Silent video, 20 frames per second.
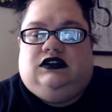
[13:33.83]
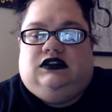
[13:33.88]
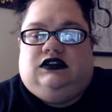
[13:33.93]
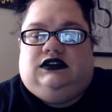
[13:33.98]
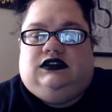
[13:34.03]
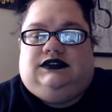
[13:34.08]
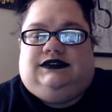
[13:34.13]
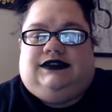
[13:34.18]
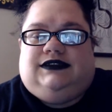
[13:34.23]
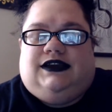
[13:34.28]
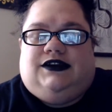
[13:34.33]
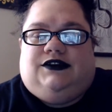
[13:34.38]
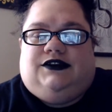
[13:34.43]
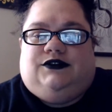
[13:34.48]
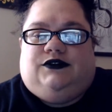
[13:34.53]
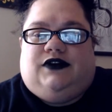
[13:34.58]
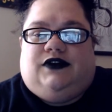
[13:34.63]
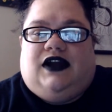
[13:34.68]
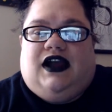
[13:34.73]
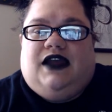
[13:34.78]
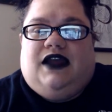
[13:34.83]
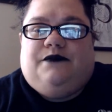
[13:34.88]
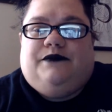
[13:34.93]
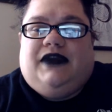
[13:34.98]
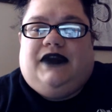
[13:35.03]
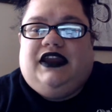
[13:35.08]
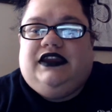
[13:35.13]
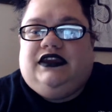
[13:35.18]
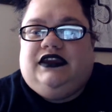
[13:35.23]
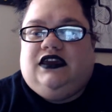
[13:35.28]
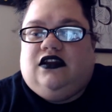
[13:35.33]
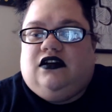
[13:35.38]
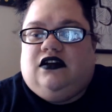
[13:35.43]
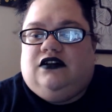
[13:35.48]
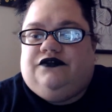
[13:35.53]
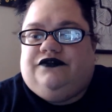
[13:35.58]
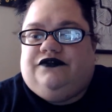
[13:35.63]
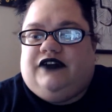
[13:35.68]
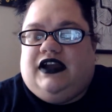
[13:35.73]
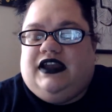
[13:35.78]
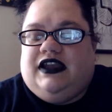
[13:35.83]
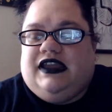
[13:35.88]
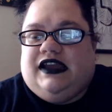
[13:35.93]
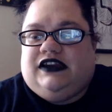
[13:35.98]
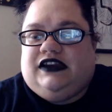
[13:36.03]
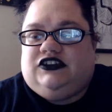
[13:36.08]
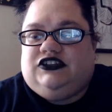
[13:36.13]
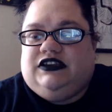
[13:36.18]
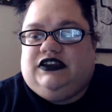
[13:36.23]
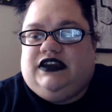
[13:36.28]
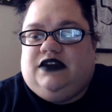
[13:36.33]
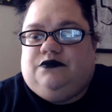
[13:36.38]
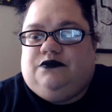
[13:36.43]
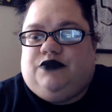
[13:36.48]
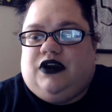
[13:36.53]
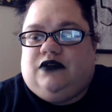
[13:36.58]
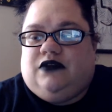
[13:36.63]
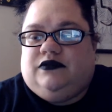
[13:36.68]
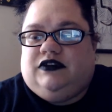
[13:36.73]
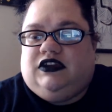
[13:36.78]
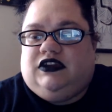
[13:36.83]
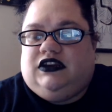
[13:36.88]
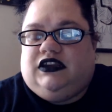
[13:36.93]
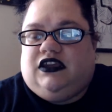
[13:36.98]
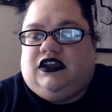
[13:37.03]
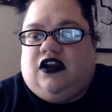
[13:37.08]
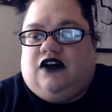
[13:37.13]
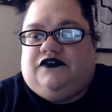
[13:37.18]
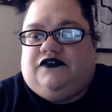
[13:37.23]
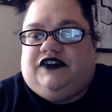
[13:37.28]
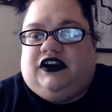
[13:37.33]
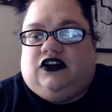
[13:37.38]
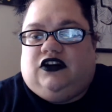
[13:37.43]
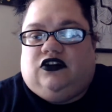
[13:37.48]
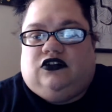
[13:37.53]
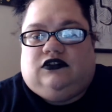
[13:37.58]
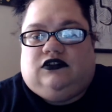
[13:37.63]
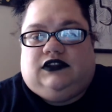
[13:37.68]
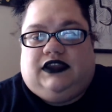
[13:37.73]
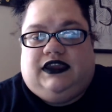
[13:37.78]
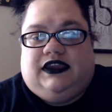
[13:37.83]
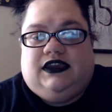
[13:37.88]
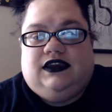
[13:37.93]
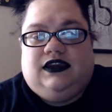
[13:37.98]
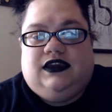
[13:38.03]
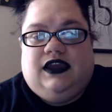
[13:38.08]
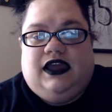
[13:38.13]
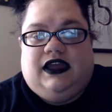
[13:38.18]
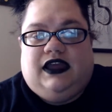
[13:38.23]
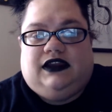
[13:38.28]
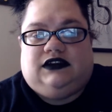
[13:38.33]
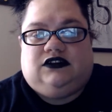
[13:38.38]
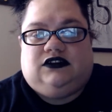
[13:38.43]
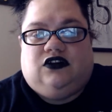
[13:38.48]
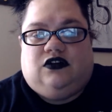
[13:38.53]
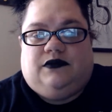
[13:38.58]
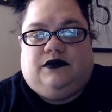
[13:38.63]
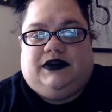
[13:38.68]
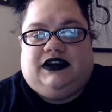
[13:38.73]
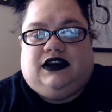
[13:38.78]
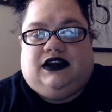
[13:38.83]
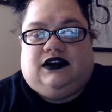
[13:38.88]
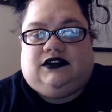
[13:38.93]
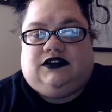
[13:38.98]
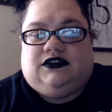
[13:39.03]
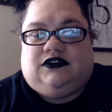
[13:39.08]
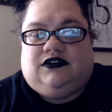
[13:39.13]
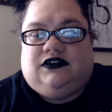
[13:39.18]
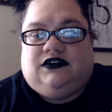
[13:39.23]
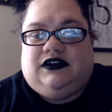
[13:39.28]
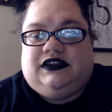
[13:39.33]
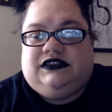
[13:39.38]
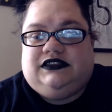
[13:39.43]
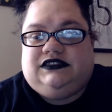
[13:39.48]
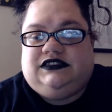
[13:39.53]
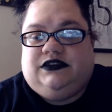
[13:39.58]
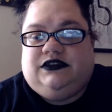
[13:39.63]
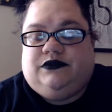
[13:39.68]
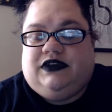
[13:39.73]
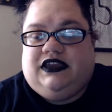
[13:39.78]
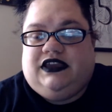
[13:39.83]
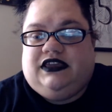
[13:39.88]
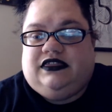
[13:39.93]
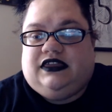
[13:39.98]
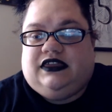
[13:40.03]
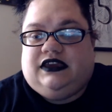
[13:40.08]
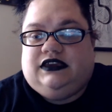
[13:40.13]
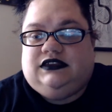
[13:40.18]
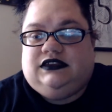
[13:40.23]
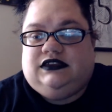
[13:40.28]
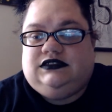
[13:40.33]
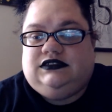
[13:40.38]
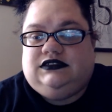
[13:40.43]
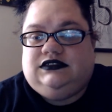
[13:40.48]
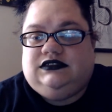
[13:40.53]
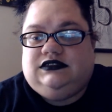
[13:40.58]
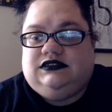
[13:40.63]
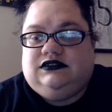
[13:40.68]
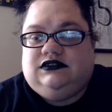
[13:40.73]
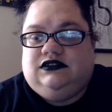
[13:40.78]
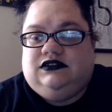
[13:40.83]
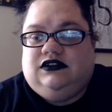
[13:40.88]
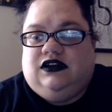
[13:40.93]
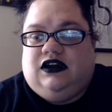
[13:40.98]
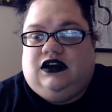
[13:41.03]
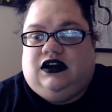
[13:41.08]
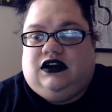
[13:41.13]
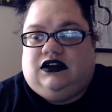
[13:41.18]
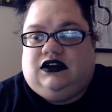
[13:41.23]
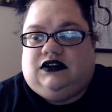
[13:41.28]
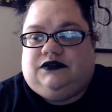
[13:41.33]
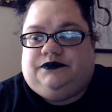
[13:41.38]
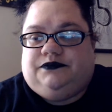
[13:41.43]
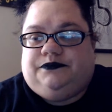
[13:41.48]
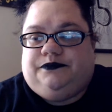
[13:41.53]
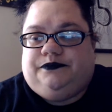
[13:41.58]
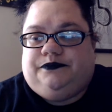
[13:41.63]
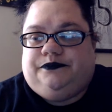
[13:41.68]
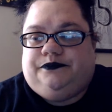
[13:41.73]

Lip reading: so I might get off. I actually am probably going to get off of here early and call my doctor and see what he thinks. Um,